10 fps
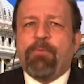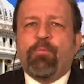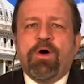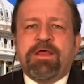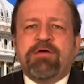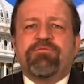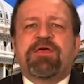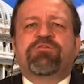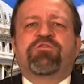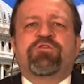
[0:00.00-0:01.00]
What have
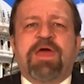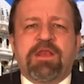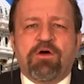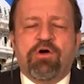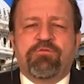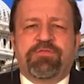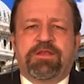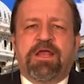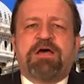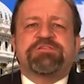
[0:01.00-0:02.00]
they said over
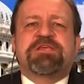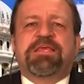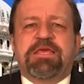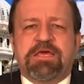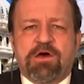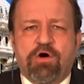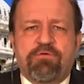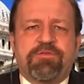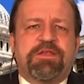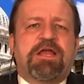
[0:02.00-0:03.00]
the last year,
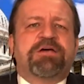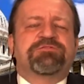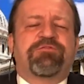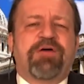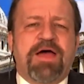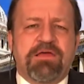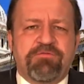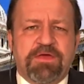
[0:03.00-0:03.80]
over the last five